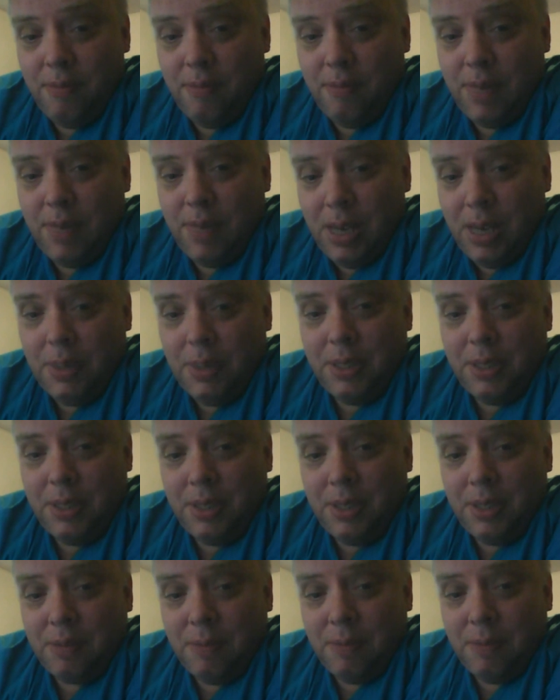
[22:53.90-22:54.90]
Maybe,
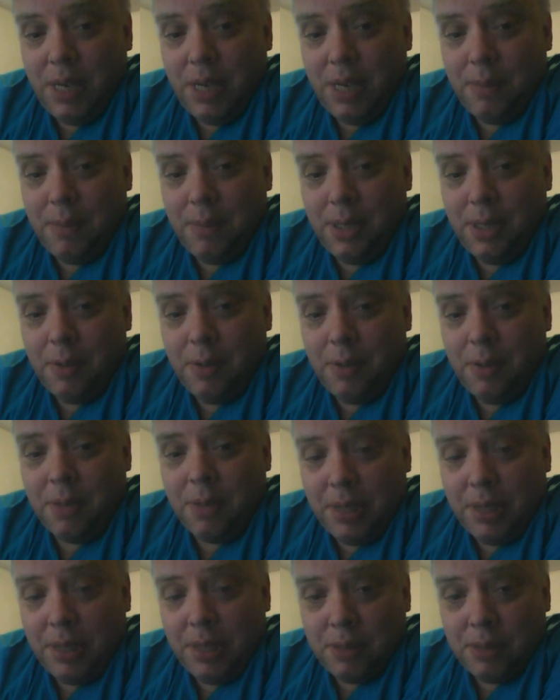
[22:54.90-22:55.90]
just maybe, you
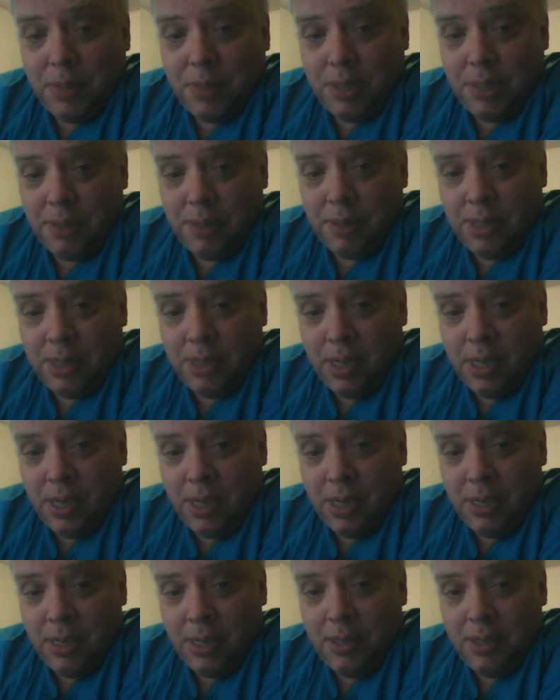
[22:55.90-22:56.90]
can make somebody's
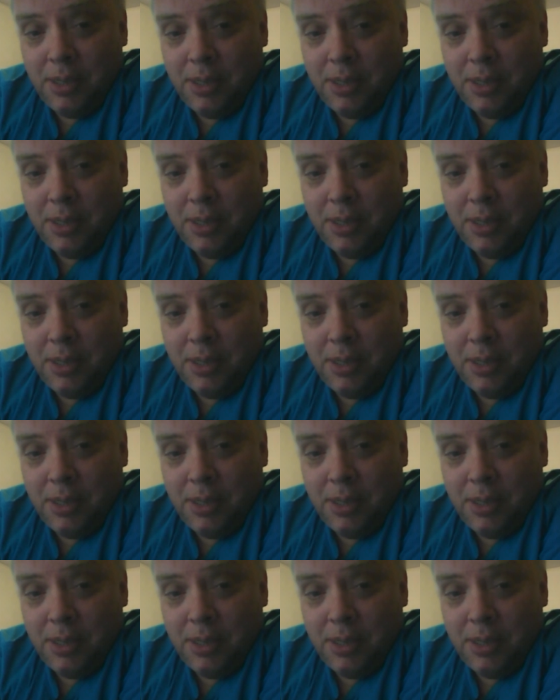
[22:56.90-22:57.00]
day.